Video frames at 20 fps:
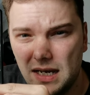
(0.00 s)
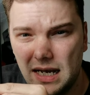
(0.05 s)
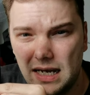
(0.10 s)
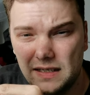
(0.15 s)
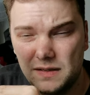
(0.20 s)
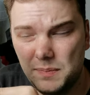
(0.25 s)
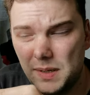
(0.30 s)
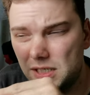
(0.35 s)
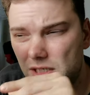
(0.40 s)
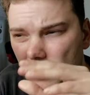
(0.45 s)

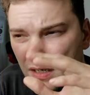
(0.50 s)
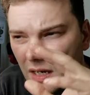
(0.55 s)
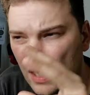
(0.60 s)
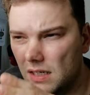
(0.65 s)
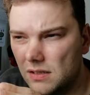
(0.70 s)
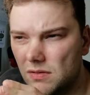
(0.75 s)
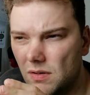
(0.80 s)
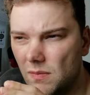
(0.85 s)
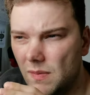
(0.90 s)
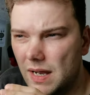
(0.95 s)
especially
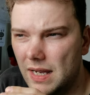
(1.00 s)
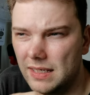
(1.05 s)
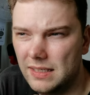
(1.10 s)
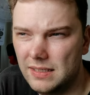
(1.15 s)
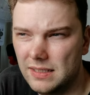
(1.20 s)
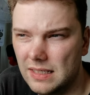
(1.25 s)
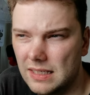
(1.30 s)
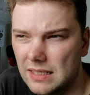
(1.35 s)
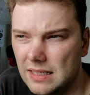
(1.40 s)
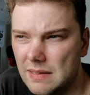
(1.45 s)

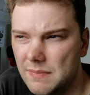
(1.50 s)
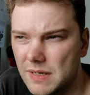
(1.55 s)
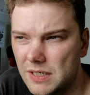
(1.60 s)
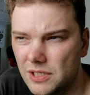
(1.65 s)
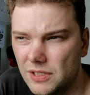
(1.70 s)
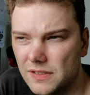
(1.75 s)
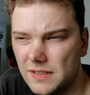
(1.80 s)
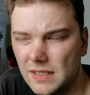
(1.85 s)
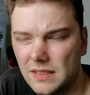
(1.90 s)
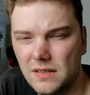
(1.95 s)
ultra-wide
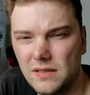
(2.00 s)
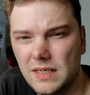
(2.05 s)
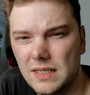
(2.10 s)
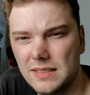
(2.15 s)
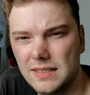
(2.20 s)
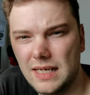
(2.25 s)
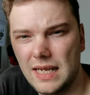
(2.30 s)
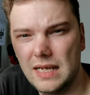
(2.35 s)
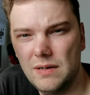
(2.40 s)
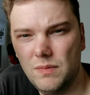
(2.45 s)
images that you
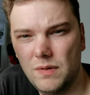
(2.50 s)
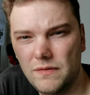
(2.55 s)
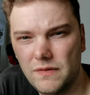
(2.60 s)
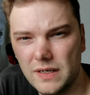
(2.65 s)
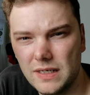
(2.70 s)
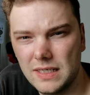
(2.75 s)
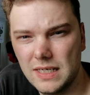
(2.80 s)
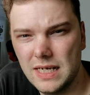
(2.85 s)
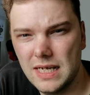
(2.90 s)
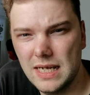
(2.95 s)
can take with
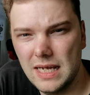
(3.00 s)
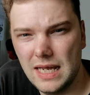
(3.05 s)
it